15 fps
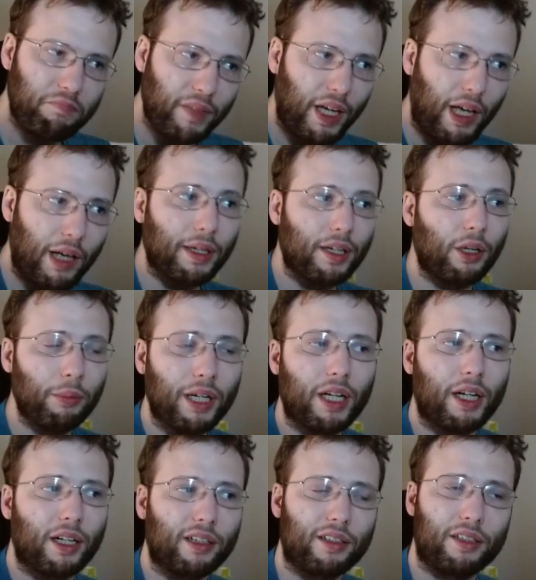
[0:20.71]
I'm a comic
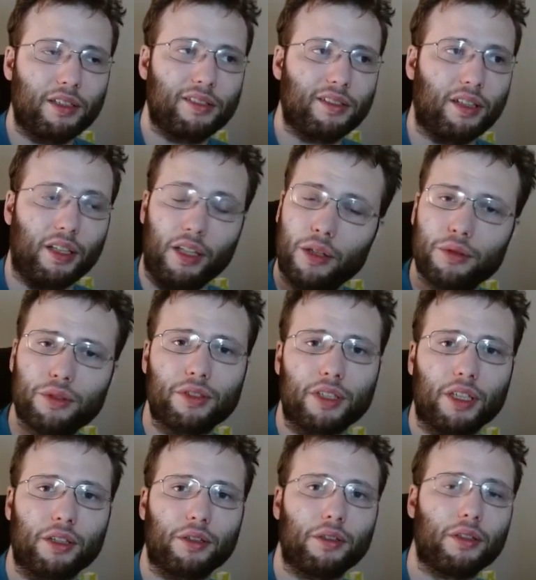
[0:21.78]
artist,
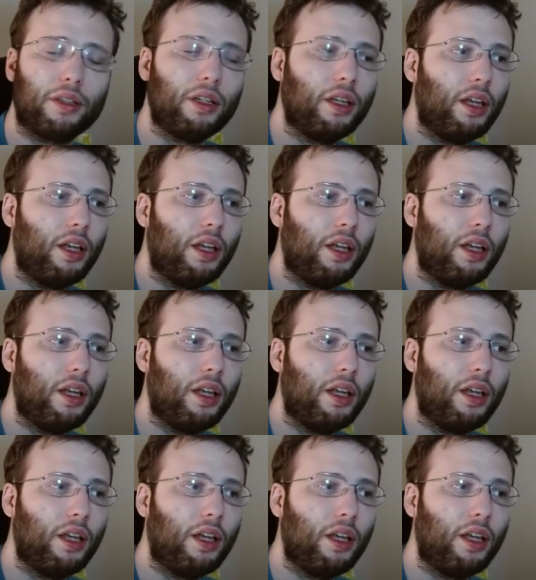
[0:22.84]
illustrator,